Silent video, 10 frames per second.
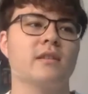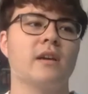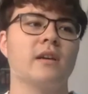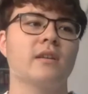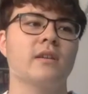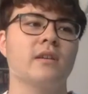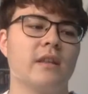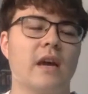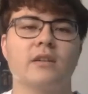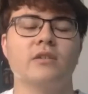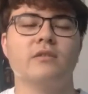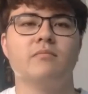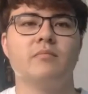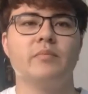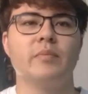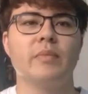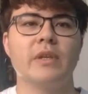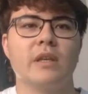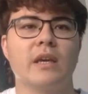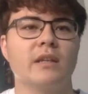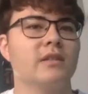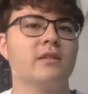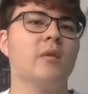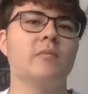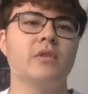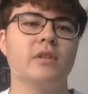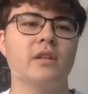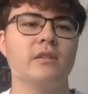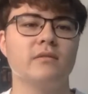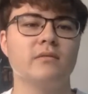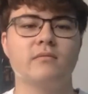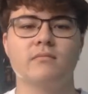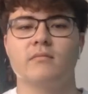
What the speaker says: Like that could be a determinant in